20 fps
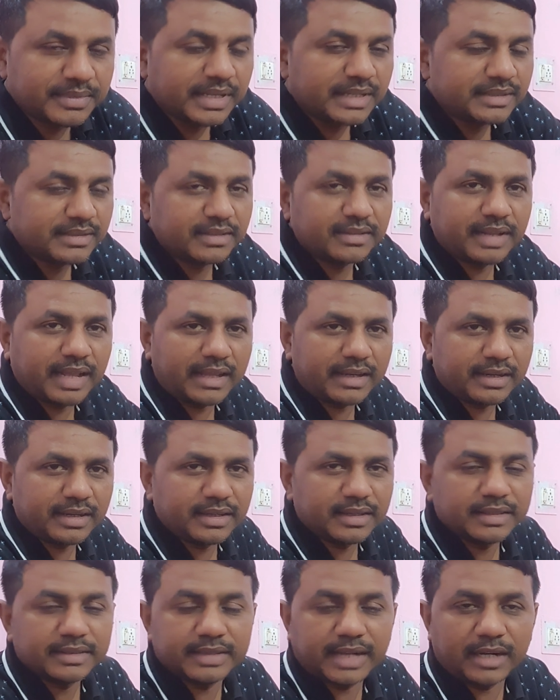This
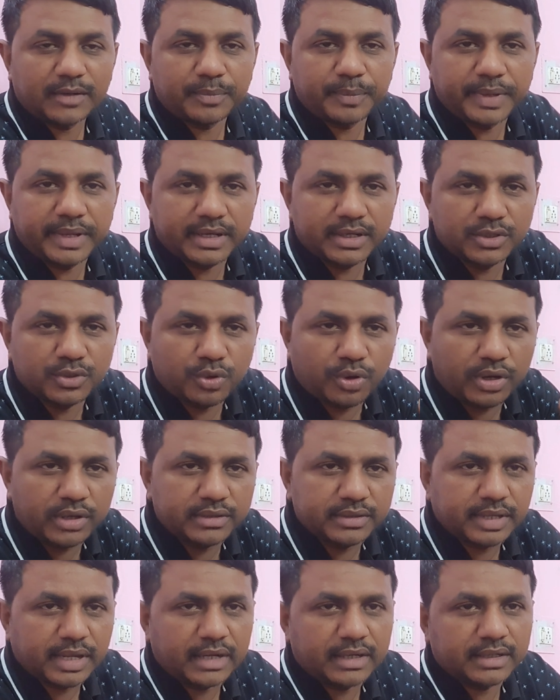like that make a
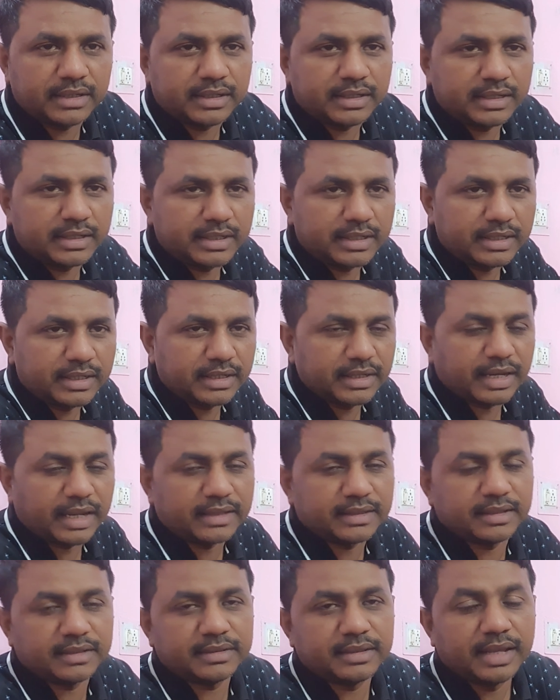noise and it
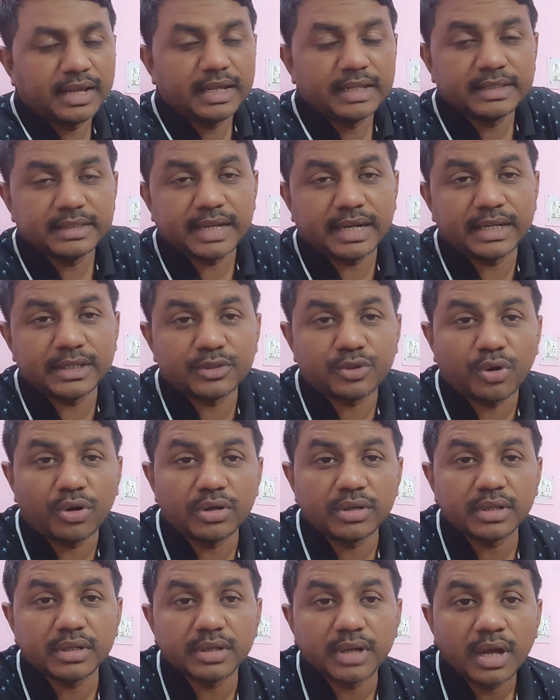like this. That is
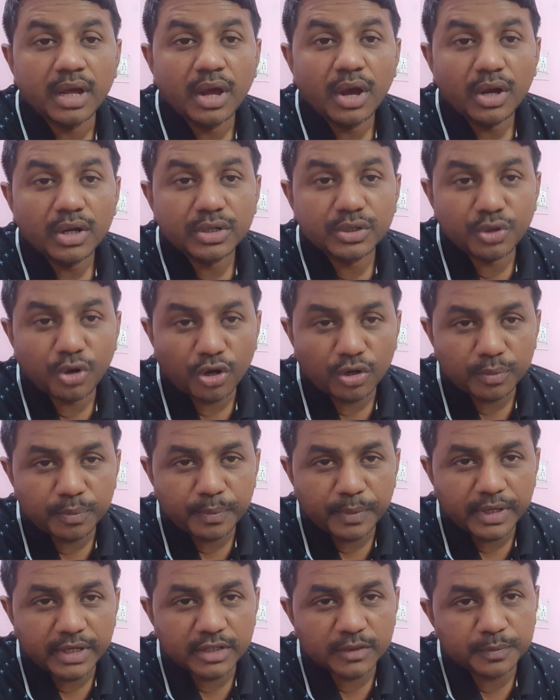called the dot
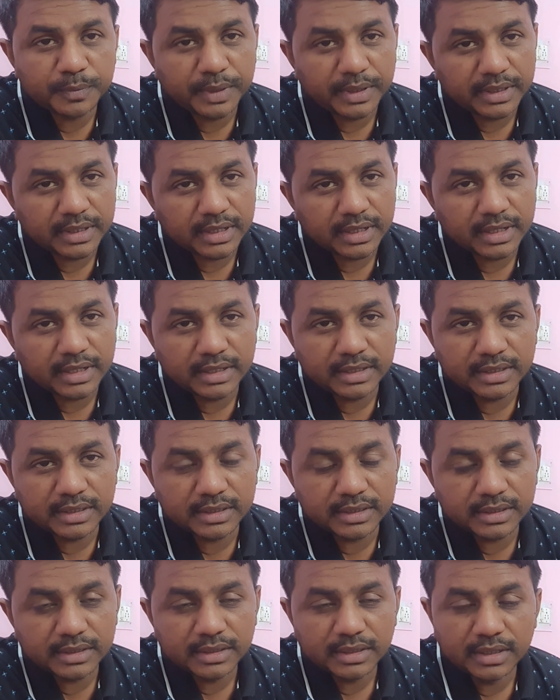matrix printer in
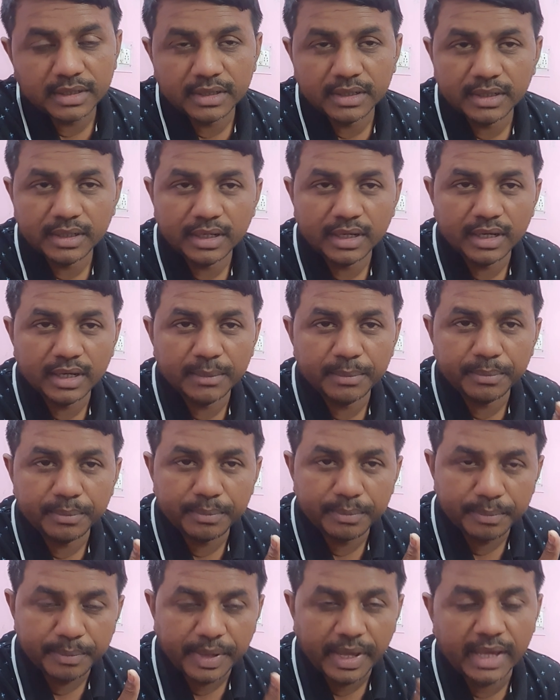the
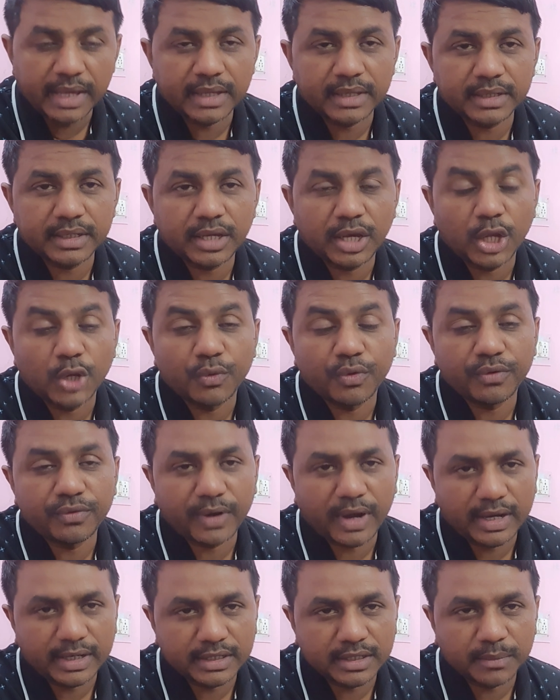bank, and you will
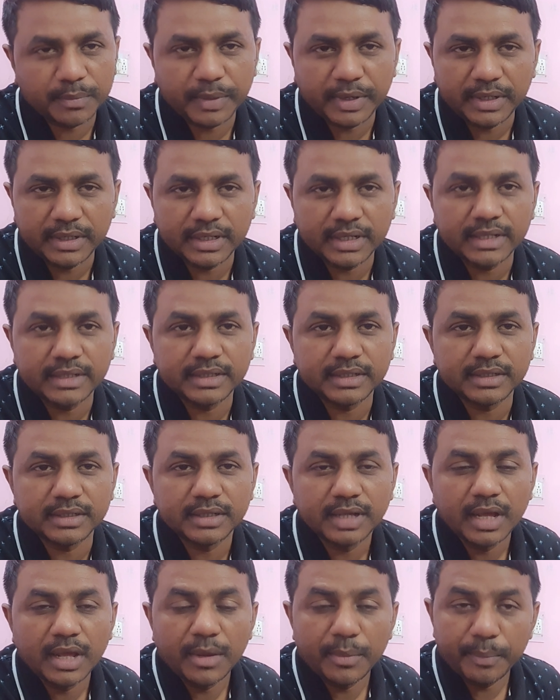find the printer in
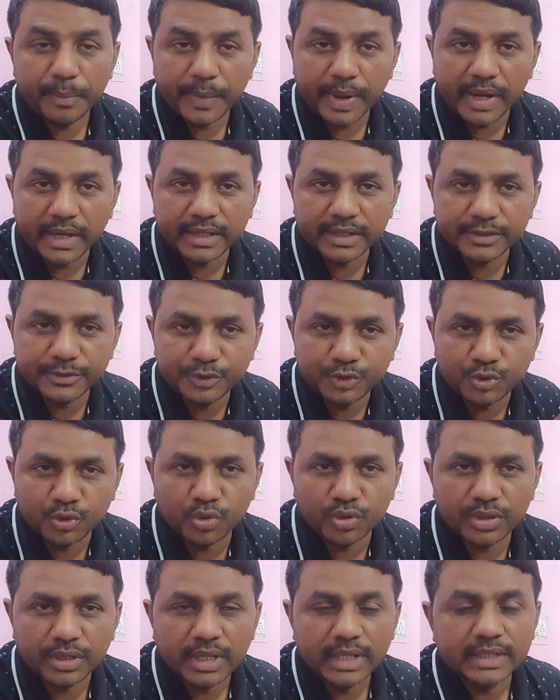the medical
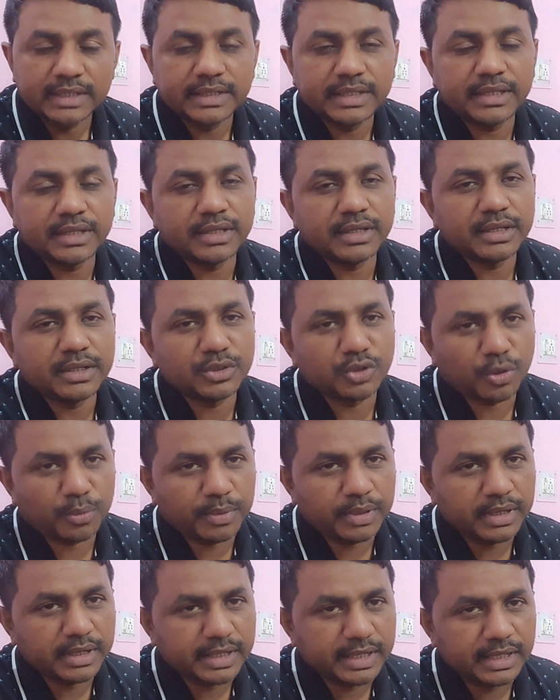store. They
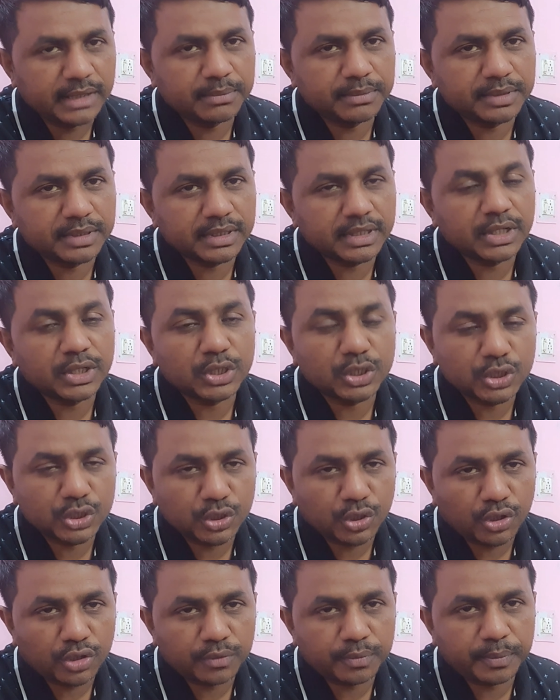normally keep the
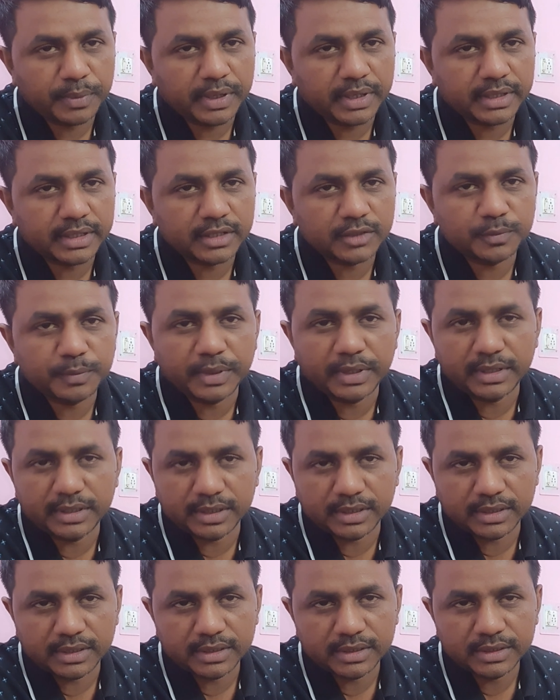dot matrix
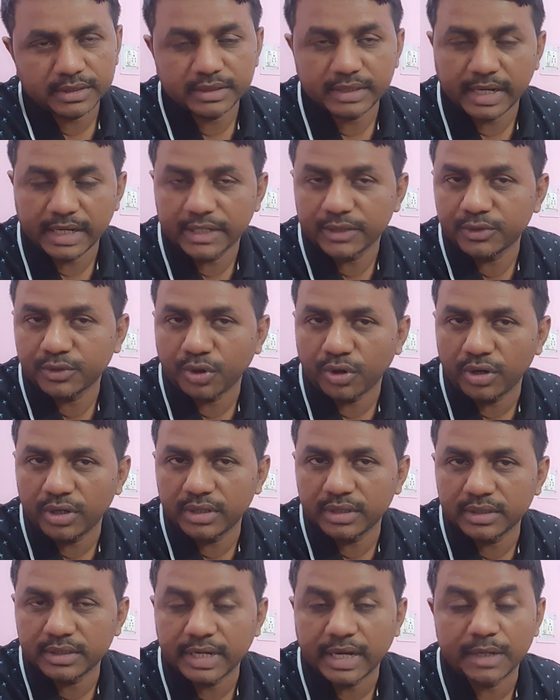printer. That is
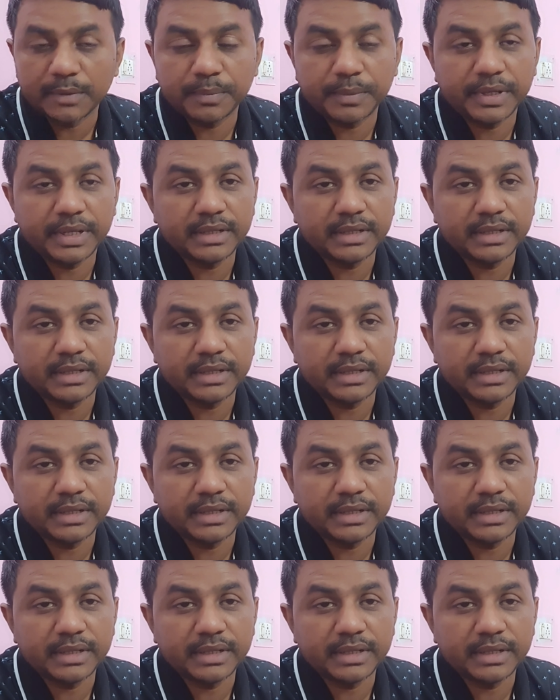called that